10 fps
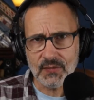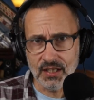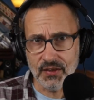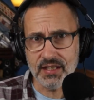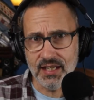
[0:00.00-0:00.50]

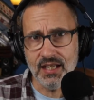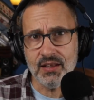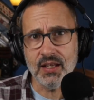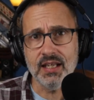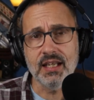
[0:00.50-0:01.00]
The key
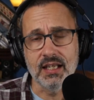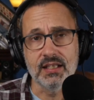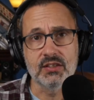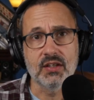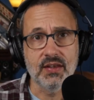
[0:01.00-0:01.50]
thing
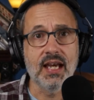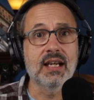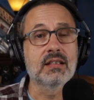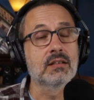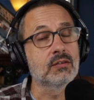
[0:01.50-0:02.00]
is
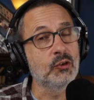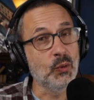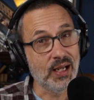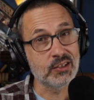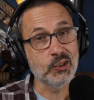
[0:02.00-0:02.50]
that you
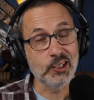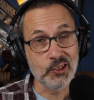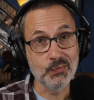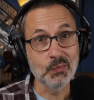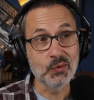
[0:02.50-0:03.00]
actually
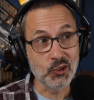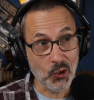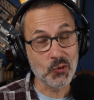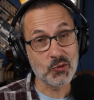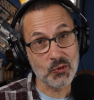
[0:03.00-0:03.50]

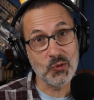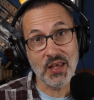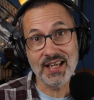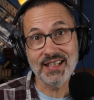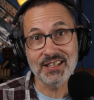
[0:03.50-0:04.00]
go through
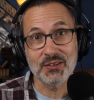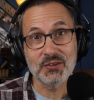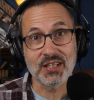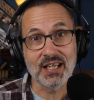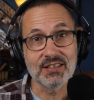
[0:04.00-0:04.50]
that
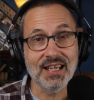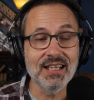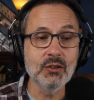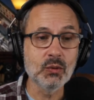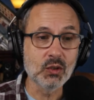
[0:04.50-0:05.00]
exercise
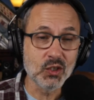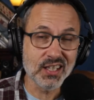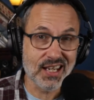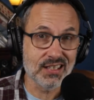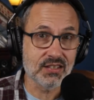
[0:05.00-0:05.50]
and you look
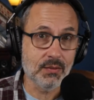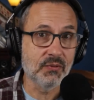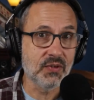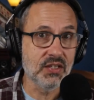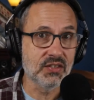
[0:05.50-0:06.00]
at some
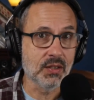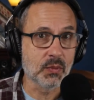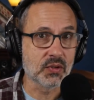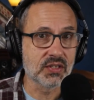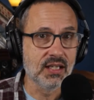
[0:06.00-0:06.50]
of these
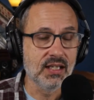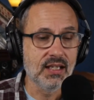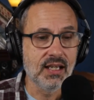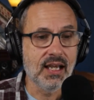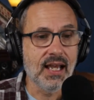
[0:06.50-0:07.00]
numbers
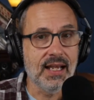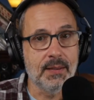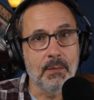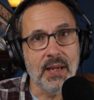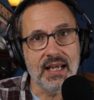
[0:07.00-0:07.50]

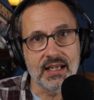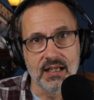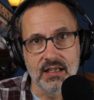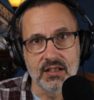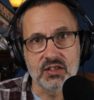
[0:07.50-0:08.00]
and make
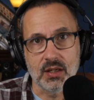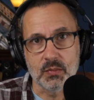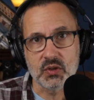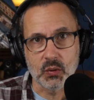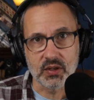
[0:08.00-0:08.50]
some
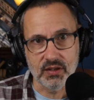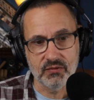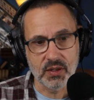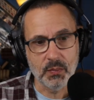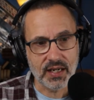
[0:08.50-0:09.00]
sort of
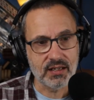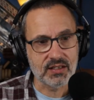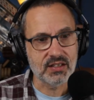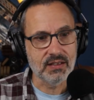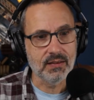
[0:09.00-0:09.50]

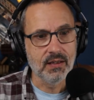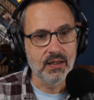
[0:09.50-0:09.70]
comparison.